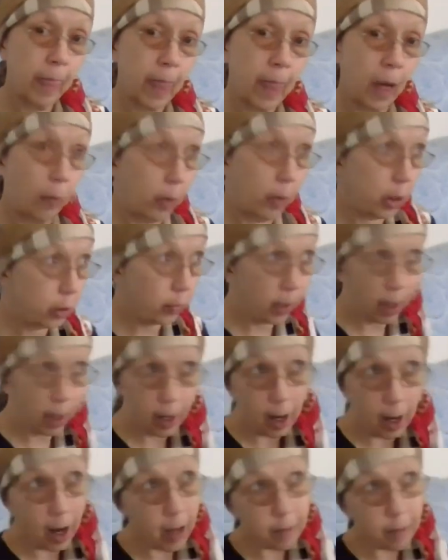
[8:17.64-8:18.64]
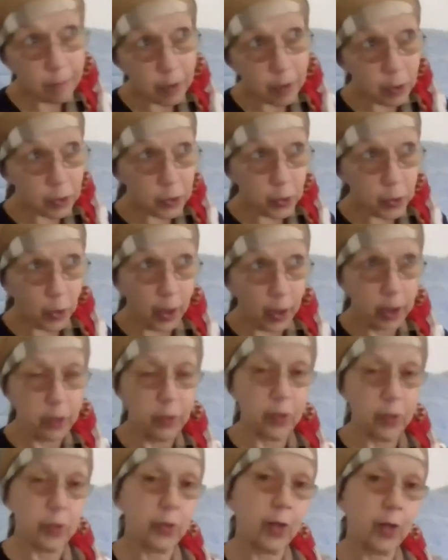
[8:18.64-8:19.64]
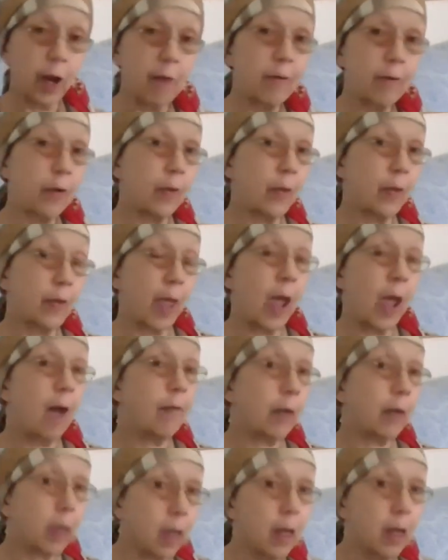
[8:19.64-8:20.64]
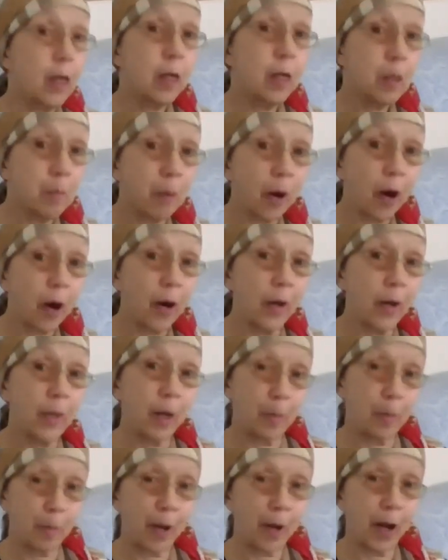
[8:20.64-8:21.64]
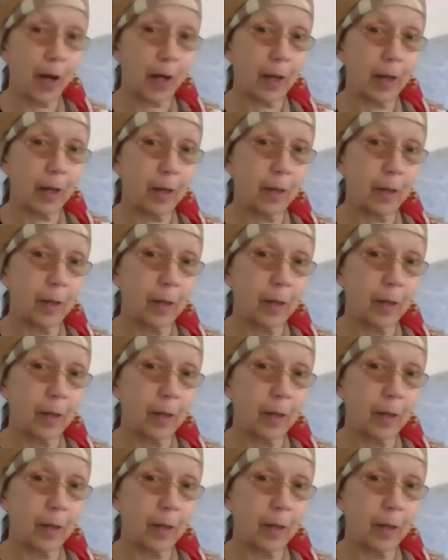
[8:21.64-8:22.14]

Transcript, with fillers: and when you get out of the store, you discover that they have a candy bar in their pocket.